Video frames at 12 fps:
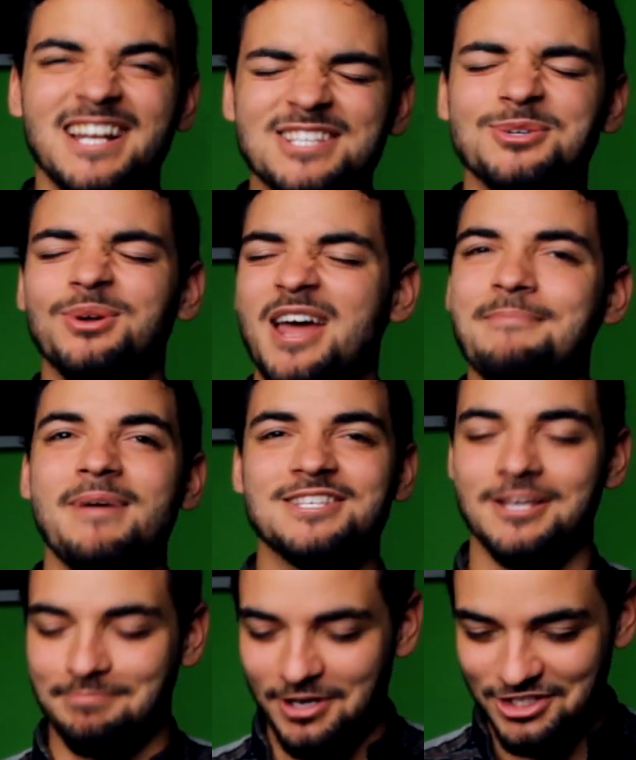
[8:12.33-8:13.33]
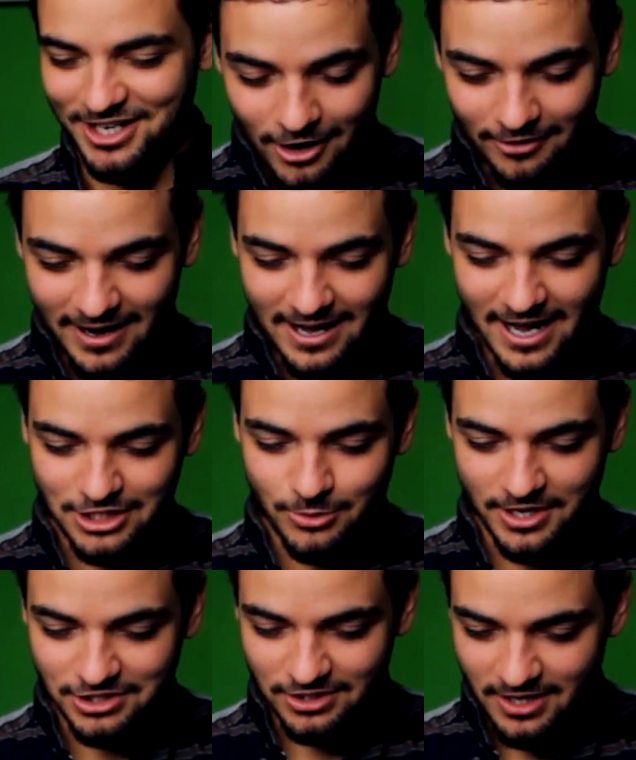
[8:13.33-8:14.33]
call it a mess up budget. All right, next
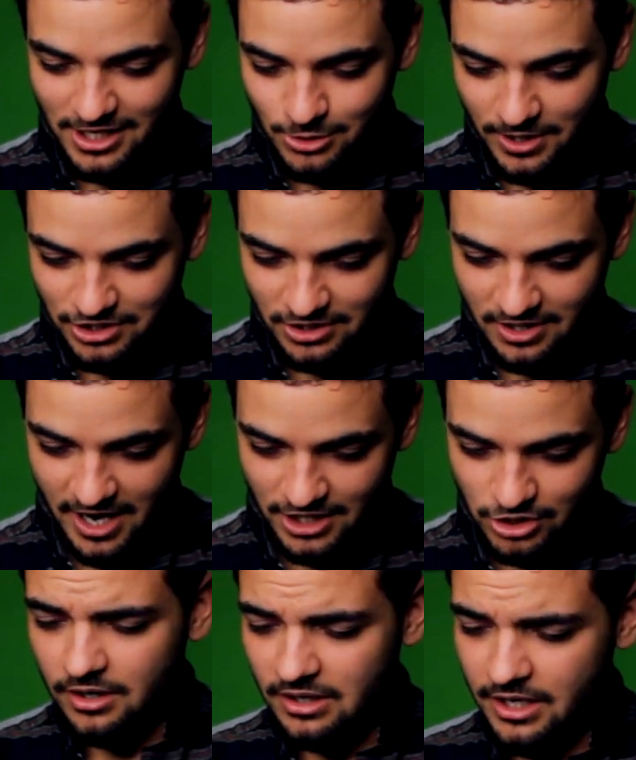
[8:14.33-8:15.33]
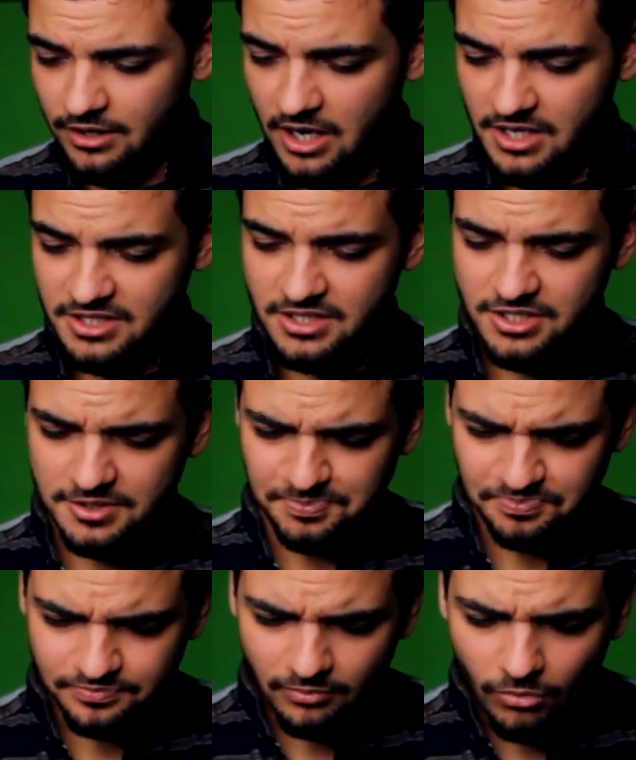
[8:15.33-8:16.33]
question. Leon asks,
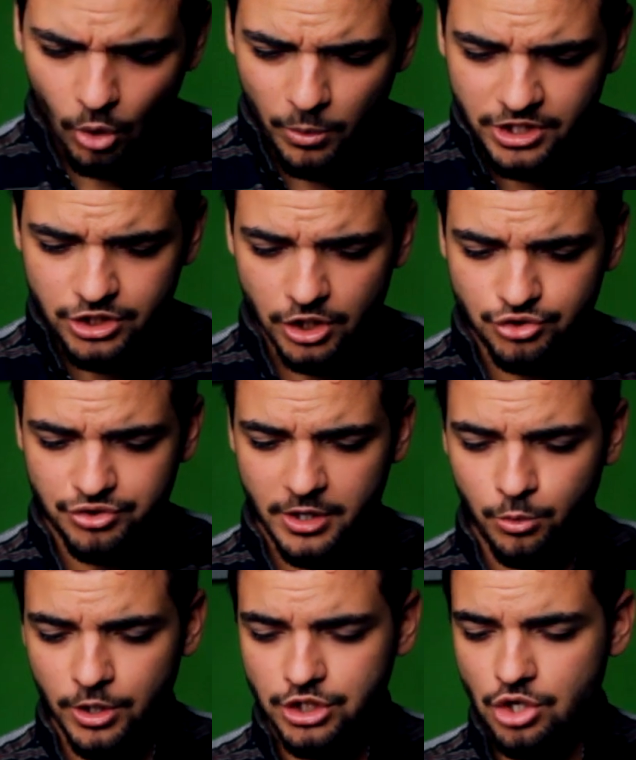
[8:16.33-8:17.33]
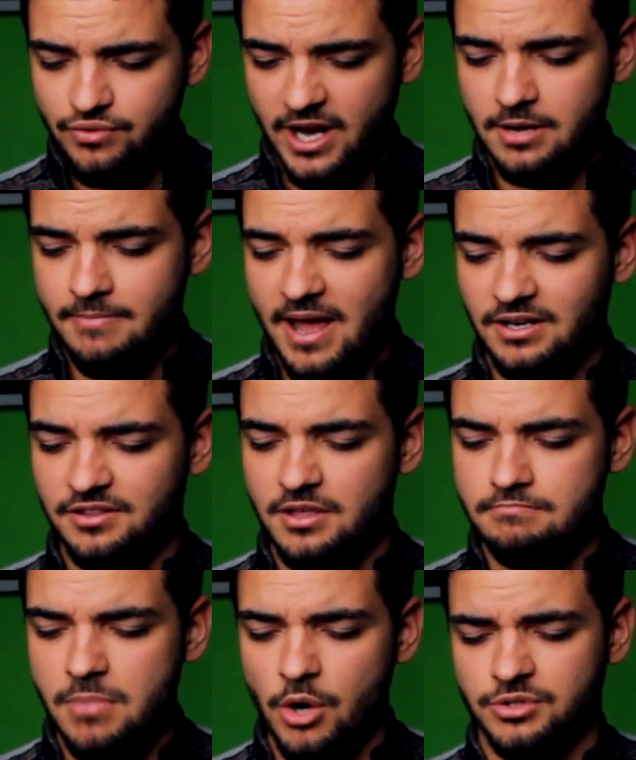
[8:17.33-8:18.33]
which country would you recommend the
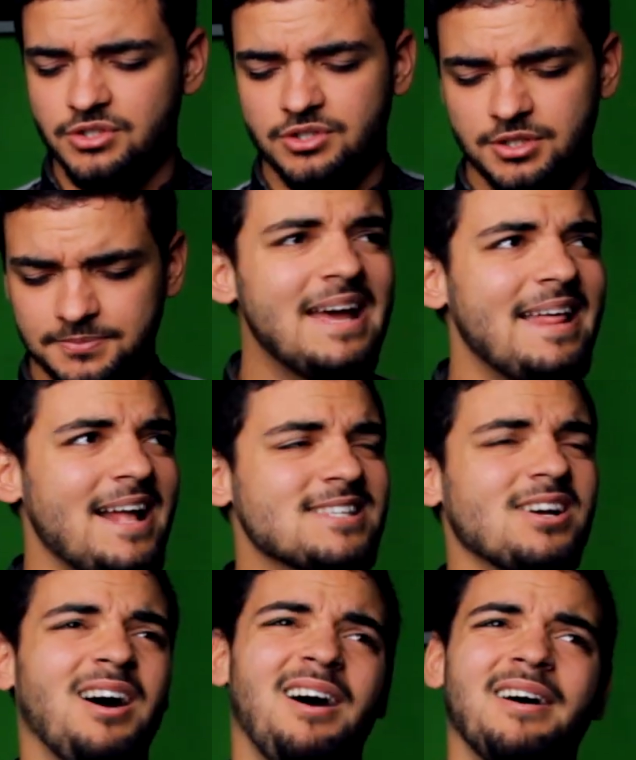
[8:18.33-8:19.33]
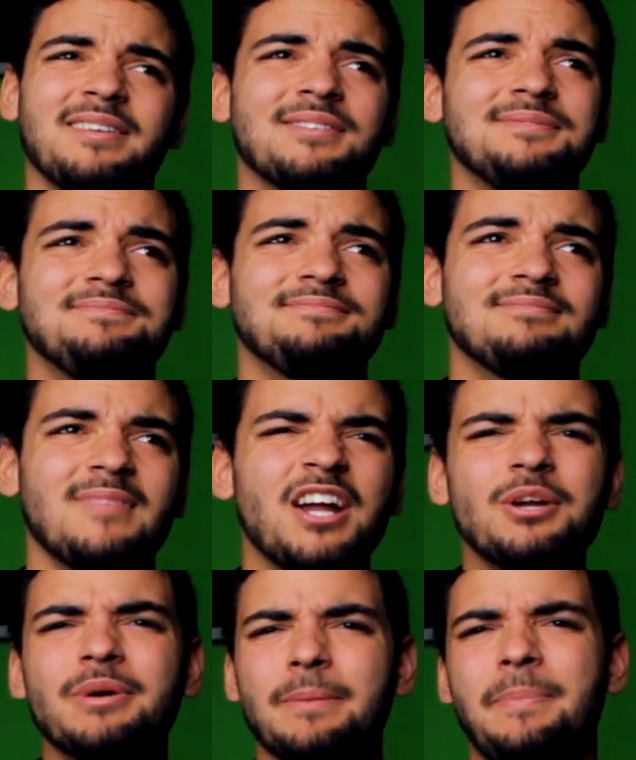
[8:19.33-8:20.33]
most? That's hard. I
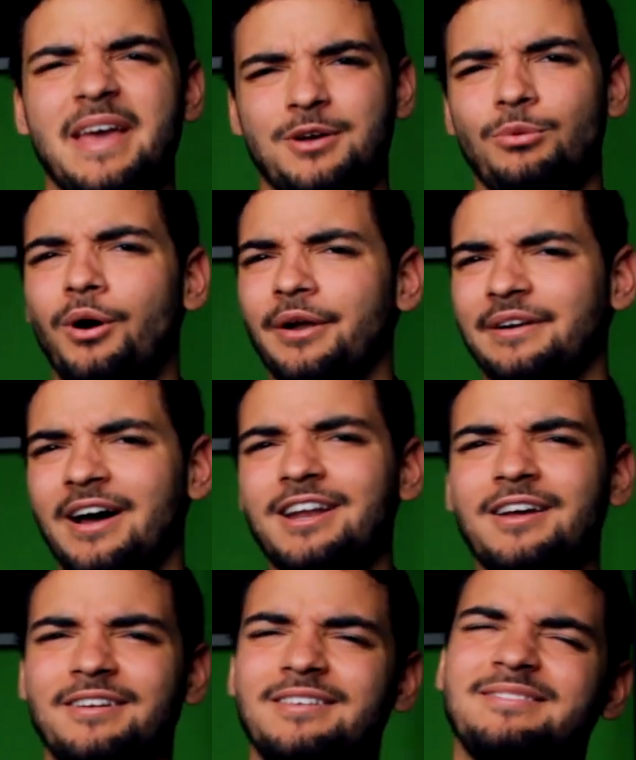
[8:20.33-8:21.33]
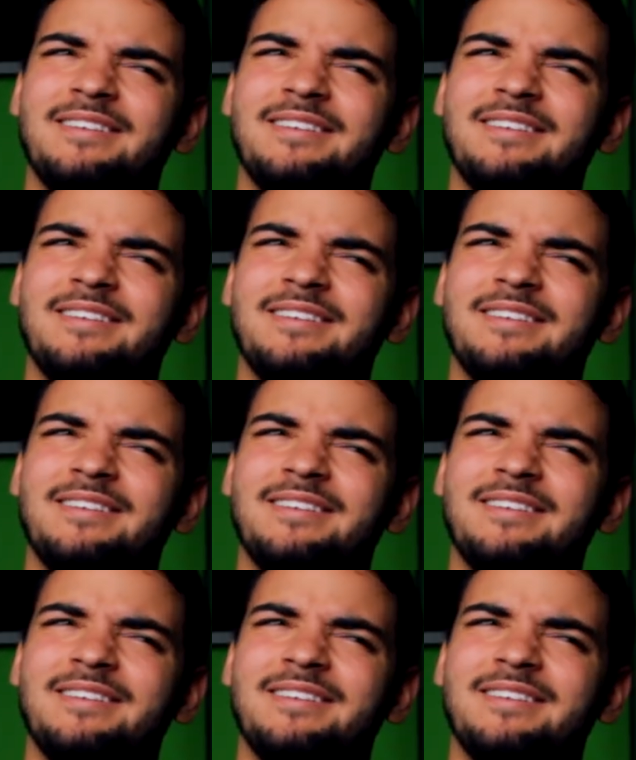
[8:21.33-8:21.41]
don't want to pick one. I